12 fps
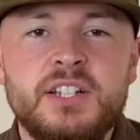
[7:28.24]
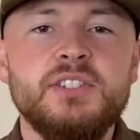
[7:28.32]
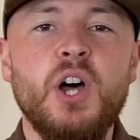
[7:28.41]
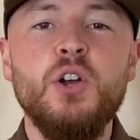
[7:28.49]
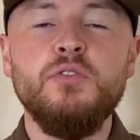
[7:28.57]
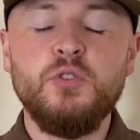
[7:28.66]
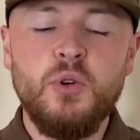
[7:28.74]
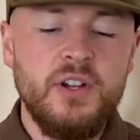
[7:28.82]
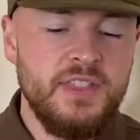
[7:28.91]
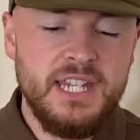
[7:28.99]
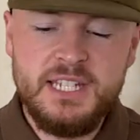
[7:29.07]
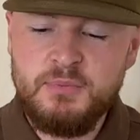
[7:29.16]
So overall, I
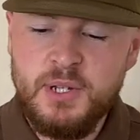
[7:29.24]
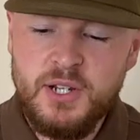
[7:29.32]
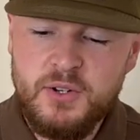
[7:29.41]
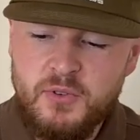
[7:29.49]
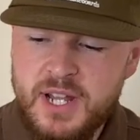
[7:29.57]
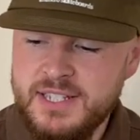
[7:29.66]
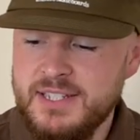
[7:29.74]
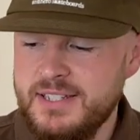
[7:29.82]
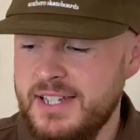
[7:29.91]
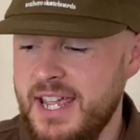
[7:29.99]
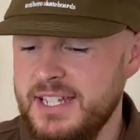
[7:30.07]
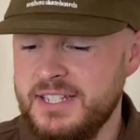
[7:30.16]
think it's been a great
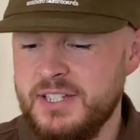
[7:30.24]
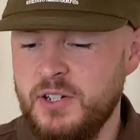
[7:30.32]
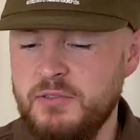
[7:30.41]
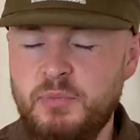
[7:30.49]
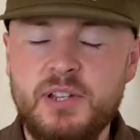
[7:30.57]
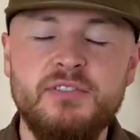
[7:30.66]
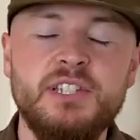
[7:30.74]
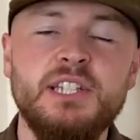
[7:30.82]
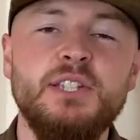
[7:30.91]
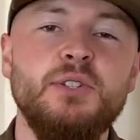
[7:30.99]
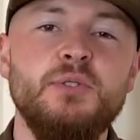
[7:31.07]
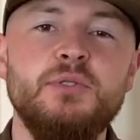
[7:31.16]
success. I've previously
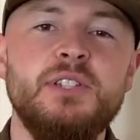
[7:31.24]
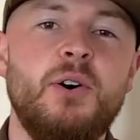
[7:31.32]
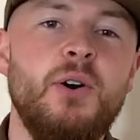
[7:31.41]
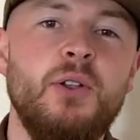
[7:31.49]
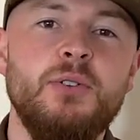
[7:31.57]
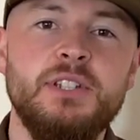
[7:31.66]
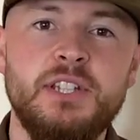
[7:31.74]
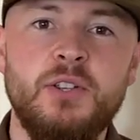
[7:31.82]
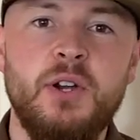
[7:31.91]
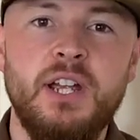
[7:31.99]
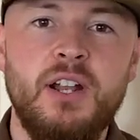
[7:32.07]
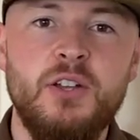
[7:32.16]
used Dylon to
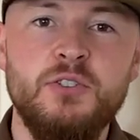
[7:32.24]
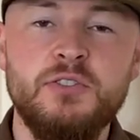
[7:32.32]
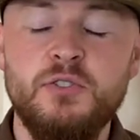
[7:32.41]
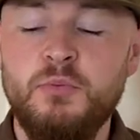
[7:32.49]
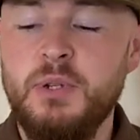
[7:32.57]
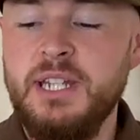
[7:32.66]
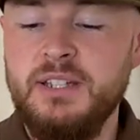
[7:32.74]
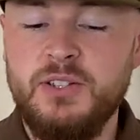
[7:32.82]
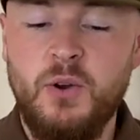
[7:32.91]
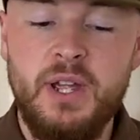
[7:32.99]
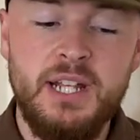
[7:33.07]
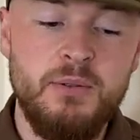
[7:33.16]
dye clothes, normally
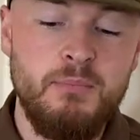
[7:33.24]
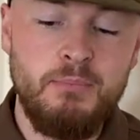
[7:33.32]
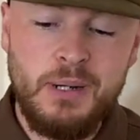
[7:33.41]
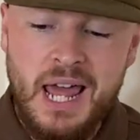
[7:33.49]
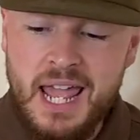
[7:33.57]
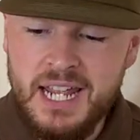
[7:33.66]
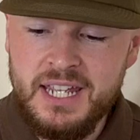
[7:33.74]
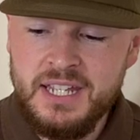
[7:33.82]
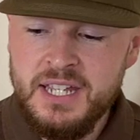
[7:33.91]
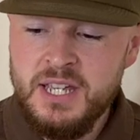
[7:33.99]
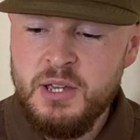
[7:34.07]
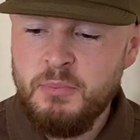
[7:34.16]
dyeing them black,
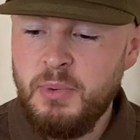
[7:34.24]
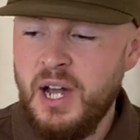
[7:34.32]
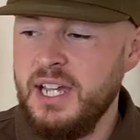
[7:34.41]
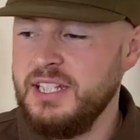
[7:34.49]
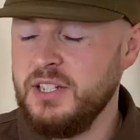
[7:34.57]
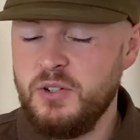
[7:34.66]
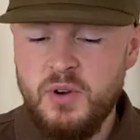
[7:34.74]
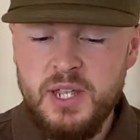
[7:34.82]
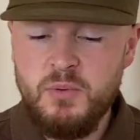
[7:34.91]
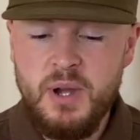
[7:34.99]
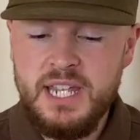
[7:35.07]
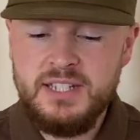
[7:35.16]
but it's a great
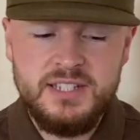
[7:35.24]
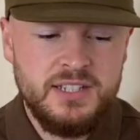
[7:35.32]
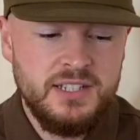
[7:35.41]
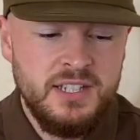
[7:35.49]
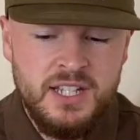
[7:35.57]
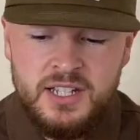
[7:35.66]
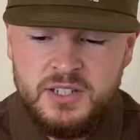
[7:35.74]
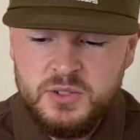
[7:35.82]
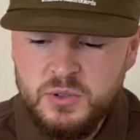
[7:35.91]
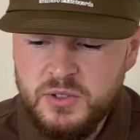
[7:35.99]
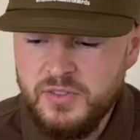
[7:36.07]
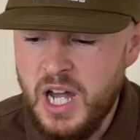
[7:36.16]
way to
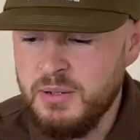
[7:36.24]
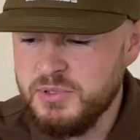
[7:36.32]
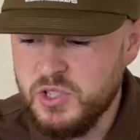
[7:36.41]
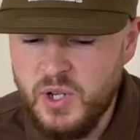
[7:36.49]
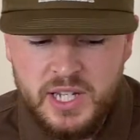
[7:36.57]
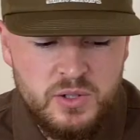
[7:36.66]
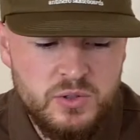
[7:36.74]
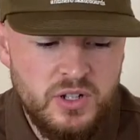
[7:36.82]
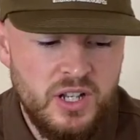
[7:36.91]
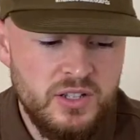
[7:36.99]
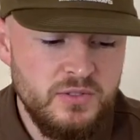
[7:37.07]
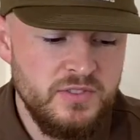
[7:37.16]
sort of upcycle
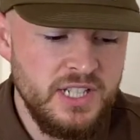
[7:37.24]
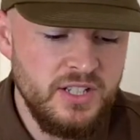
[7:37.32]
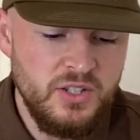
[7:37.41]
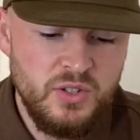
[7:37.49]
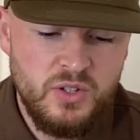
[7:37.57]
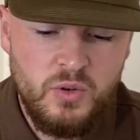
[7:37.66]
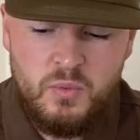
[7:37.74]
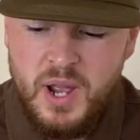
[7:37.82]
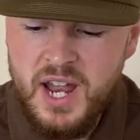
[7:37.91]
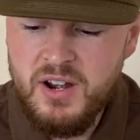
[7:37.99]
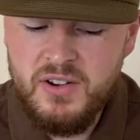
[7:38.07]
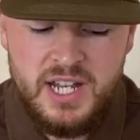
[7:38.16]
clothing that you're not
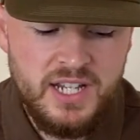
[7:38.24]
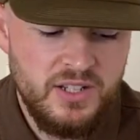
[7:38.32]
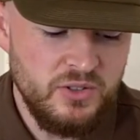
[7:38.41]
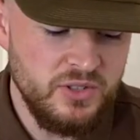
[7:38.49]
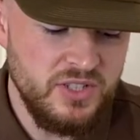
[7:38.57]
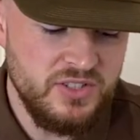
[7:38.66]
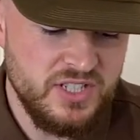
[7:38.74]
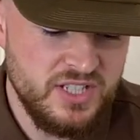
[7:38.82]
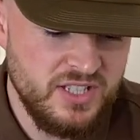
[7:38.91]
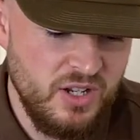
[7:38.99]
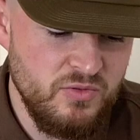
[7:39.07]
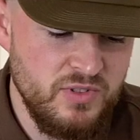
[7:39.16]
wearing or you just
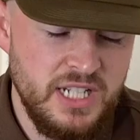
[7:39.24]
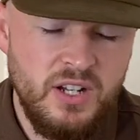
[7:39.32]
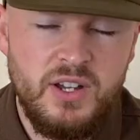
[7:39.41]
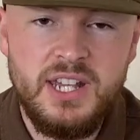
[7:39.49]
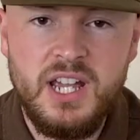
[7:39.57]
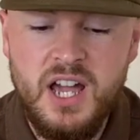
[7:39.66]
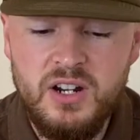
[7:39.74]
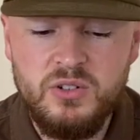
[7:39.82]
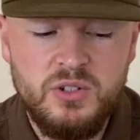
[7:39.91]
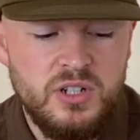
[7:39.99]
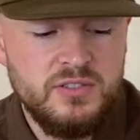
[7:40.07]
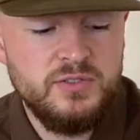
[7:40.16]
don't really like the colour
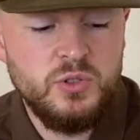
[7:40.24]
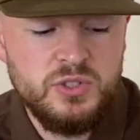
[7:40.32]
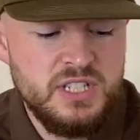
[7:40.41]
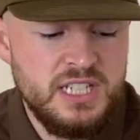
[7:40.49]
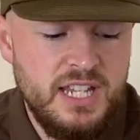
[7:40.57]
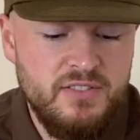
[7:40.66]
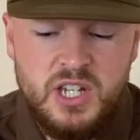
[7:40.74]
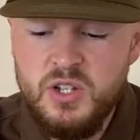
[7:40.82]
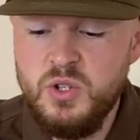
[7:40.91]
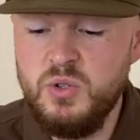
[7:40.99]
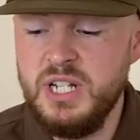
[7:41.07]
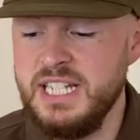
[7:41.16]
of, or just give it a
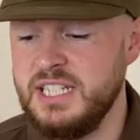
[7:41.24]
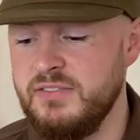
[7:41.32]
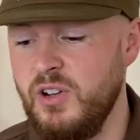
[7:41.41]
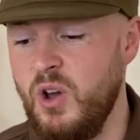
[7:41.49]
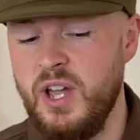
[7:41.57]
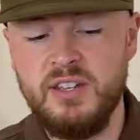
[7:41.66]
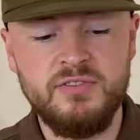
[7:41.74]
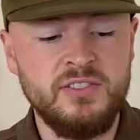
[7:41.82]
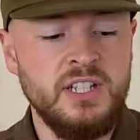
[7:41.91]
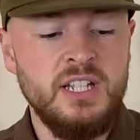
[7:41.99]
new lease of life.